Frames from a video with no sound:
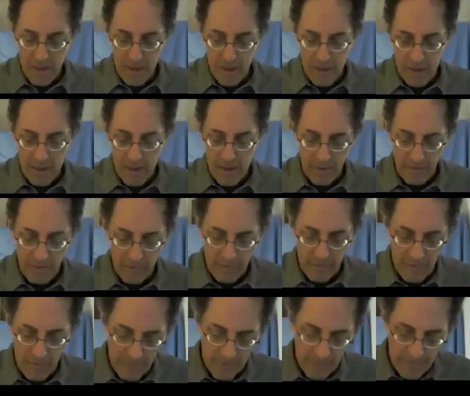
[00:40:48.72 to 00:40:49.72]
And
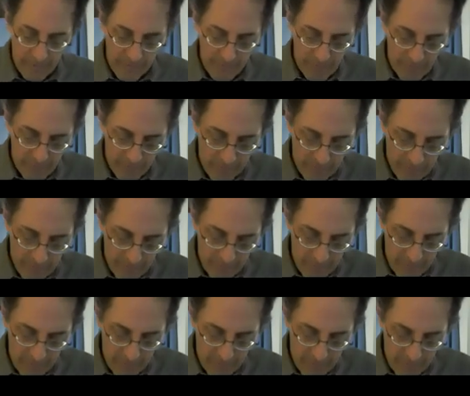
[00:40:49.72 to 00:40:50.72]

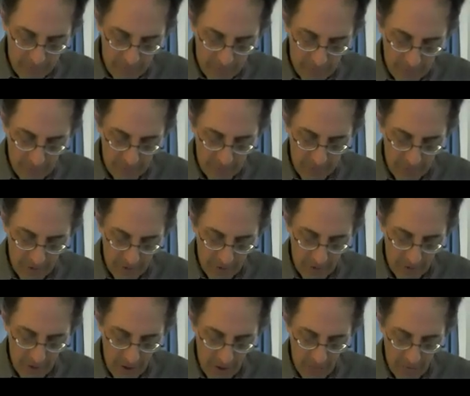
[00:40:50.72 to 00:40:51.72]
so this is going to
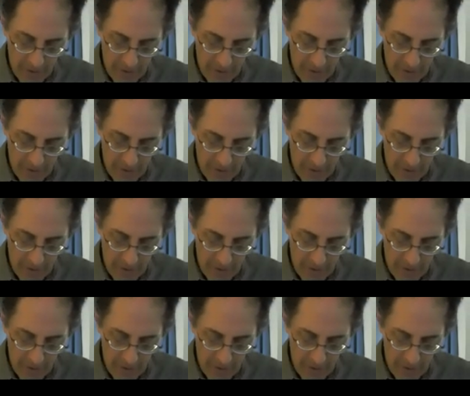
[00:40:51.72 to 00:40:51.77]
go